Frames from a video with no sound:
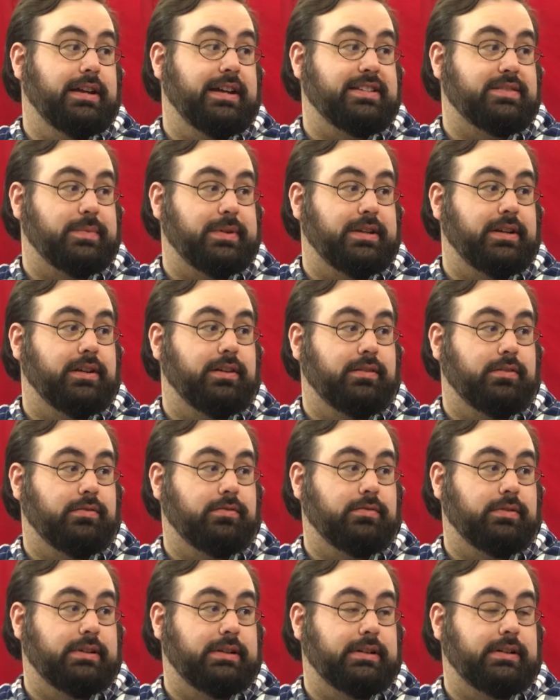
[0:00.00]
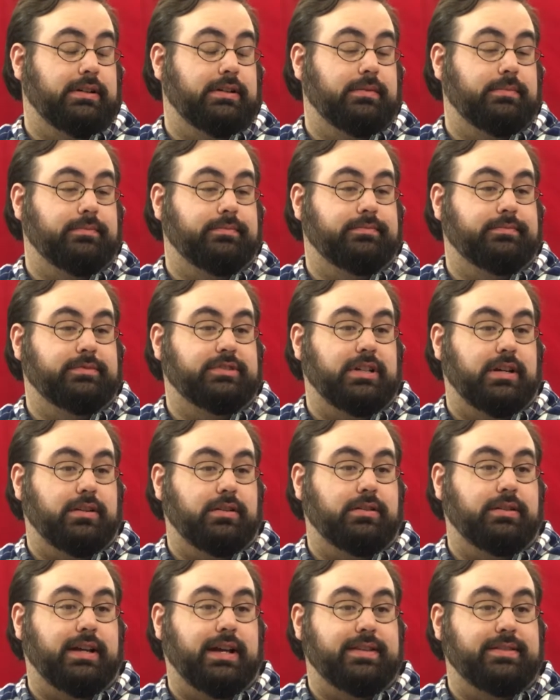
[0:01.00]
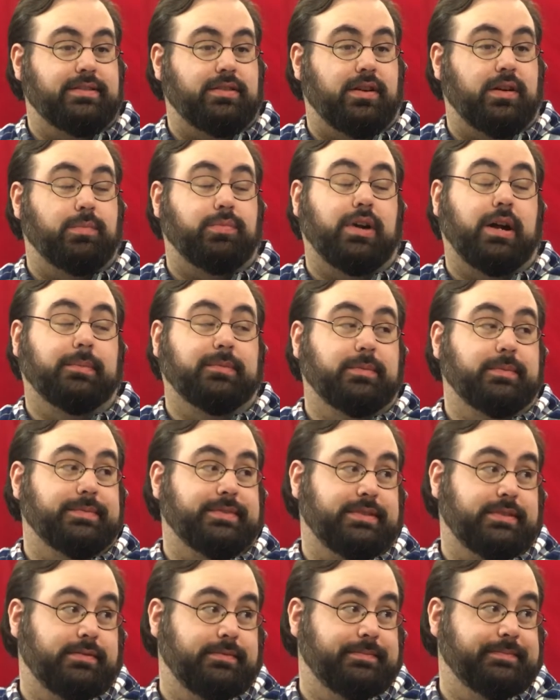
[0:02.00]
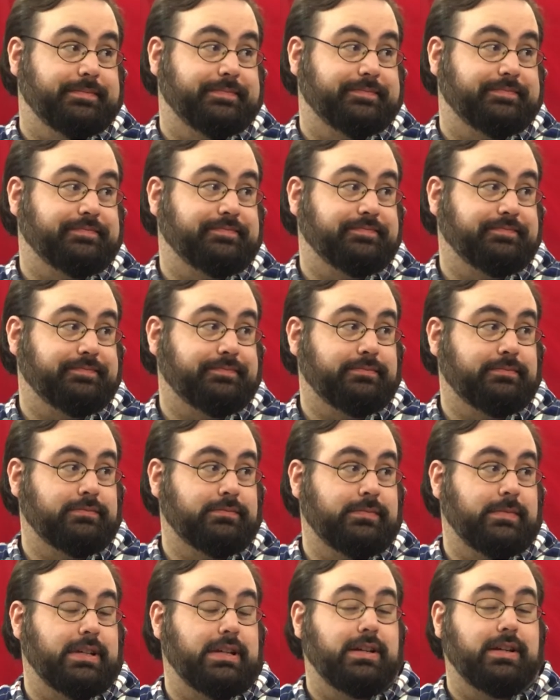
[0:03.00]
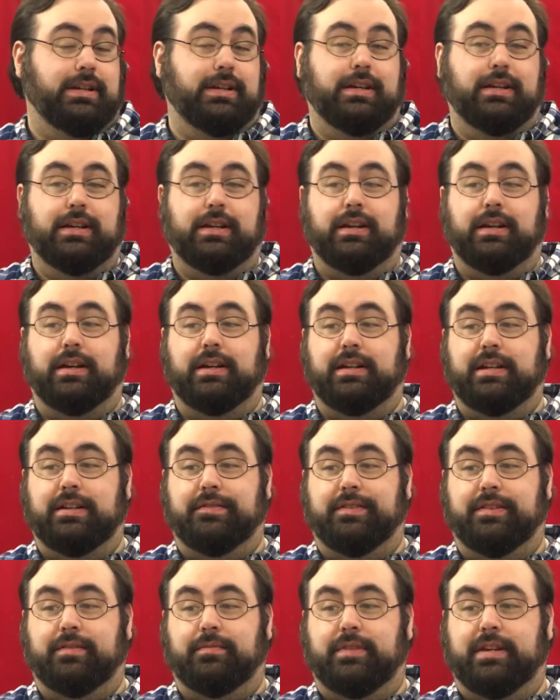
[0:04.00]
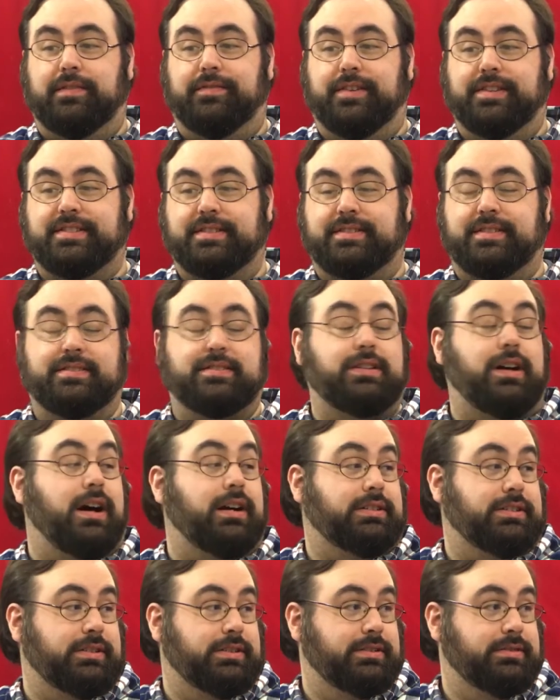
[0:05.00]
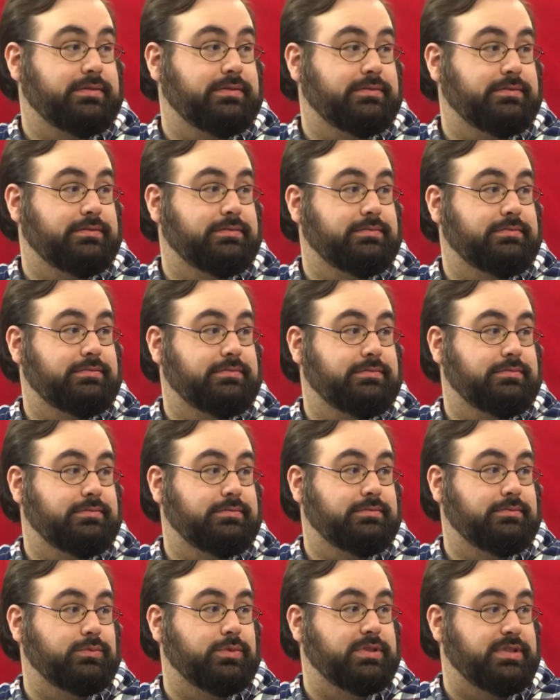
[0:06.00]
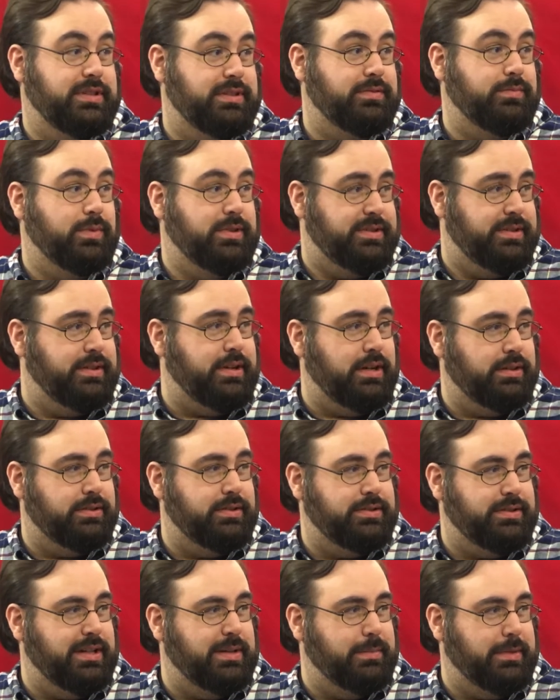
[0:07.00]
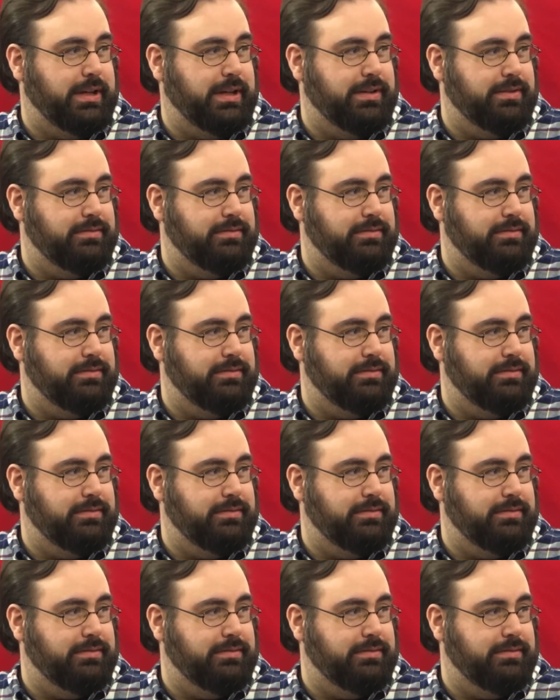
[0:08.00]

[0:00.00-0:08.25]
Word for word: and as we know, um, Donald has heart problems. Yep. Uh, he even he visits his doctor. What's his What's the doctor's name